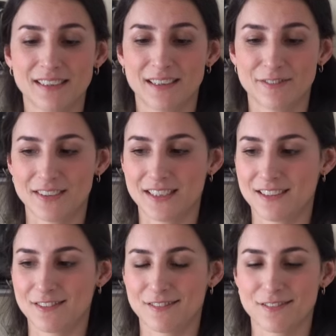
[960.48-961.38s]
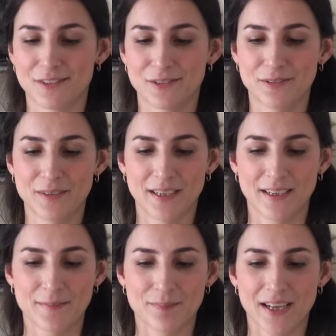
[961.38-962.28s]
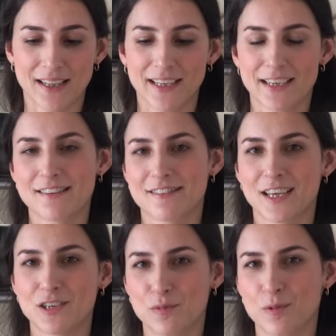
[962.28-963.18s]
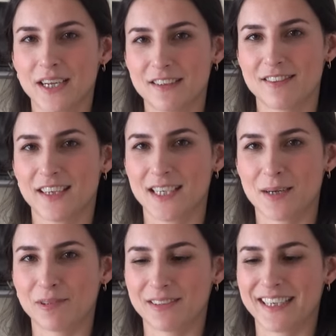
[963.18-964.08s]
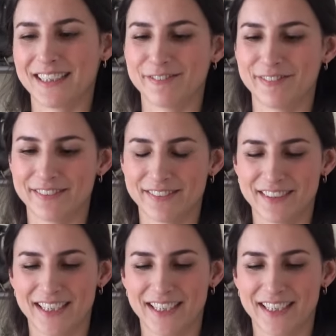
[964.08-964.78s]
love it. It is so, I like this kind of white enamel kind of look,